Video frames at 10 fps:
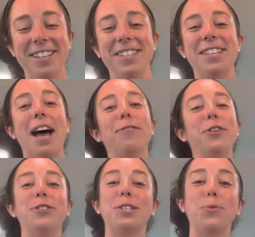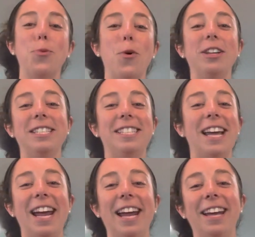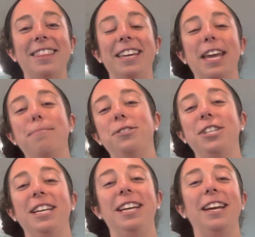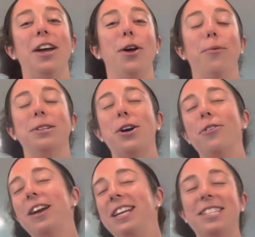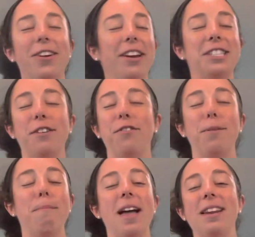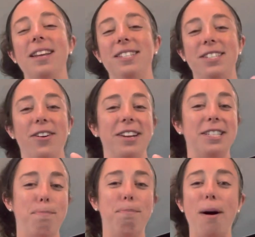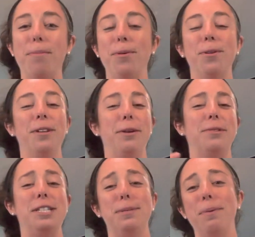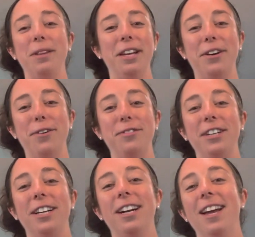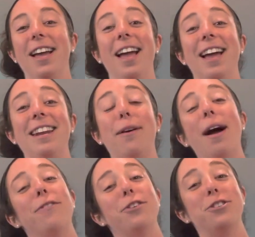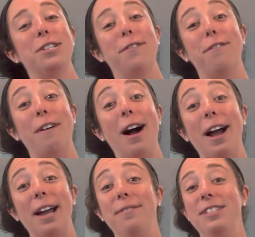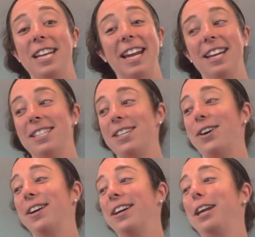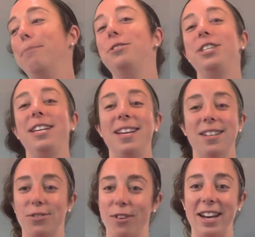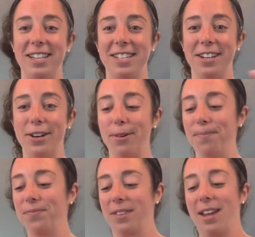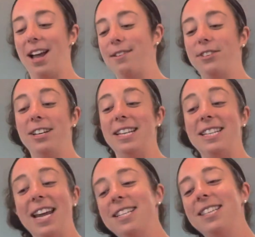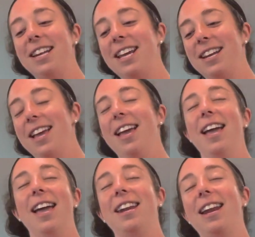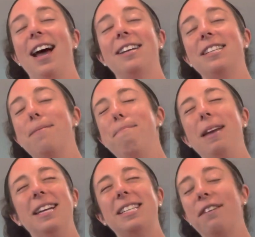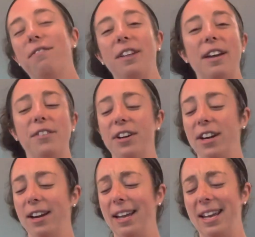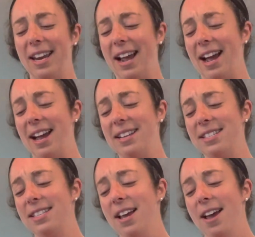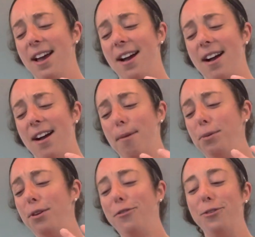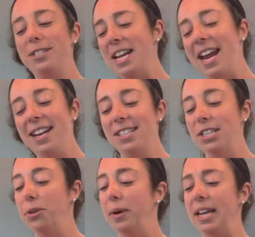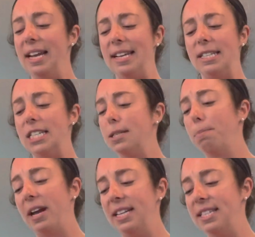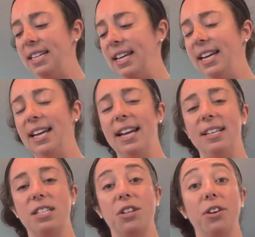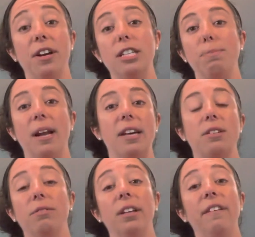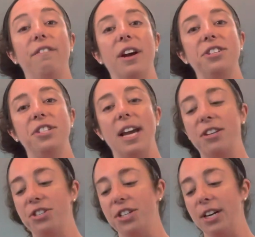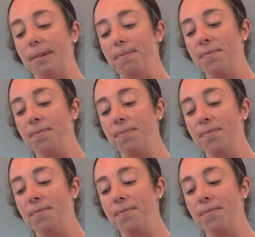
So after just 1 day, the kimchi was already starting to ferment. It started to bubble, it was spilling over. And now after just 5 days, our kimchi is ready to go. I've already tasted it, and it has an amazing flavor. It has a beautiful tang to it. It's spicy, it's crisp, and has a really fresh texture.